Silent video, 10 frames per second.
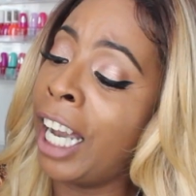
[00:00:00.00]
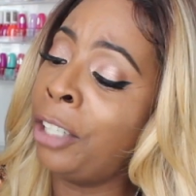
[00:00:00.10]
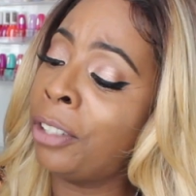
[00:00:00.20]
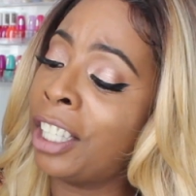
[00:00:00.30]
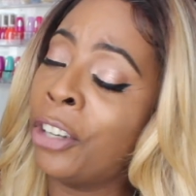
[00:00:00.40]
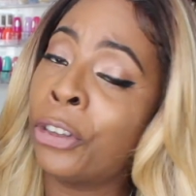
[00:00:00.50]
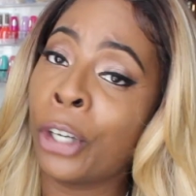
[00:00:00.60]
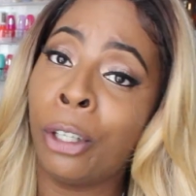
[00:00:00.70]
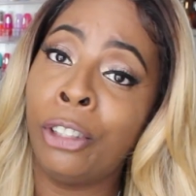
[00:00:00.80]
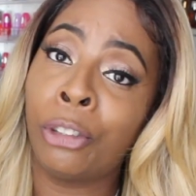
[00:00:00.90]
And you're getting
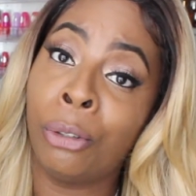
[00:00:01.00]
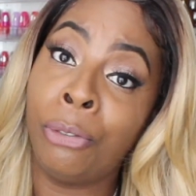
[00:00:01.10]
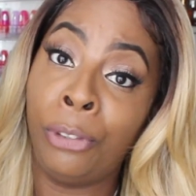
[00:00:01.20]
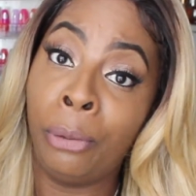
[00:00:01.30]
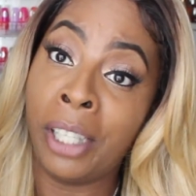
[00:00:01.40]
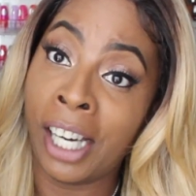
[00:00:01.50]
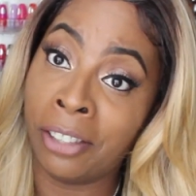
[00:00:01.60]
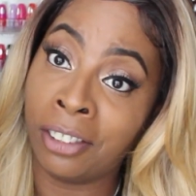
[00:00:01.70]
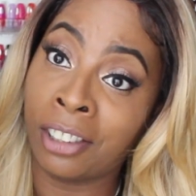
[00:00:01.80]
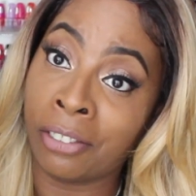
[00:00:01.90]
thirty-two fluid
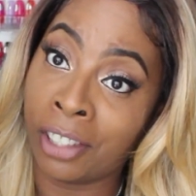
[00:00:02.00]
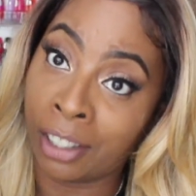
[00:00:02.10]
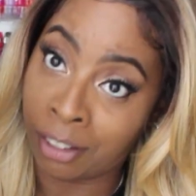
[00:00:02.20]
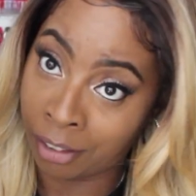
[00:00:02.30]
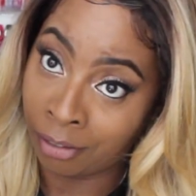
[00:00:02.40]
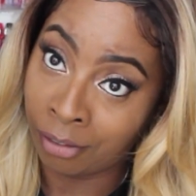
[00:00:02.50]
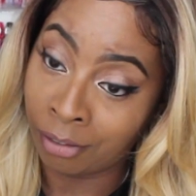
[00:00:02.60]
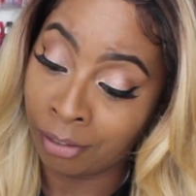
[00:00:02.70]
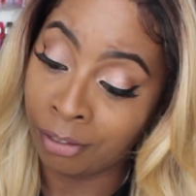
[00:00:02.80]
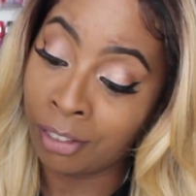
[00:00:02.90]
ounces of this.
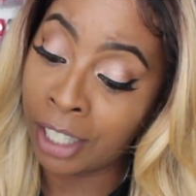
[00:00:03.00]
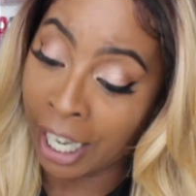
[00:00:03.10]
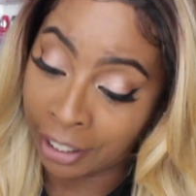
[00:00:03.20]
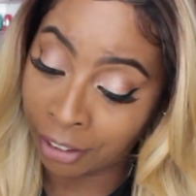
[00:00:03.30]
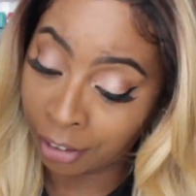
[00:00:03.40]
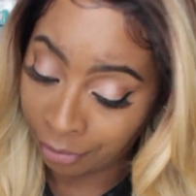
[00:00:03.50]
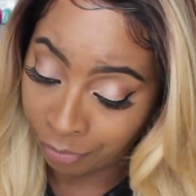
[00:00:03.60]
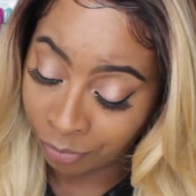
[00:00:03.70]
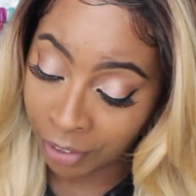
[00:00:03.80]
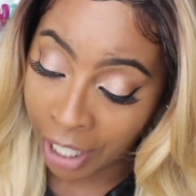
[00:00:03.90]
Yes,
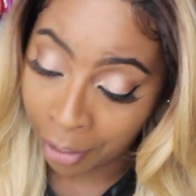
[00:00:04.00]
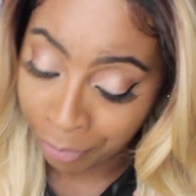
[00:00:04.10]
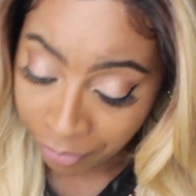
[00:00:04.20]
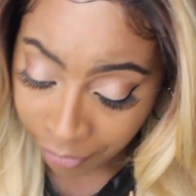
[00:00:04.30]
yeah.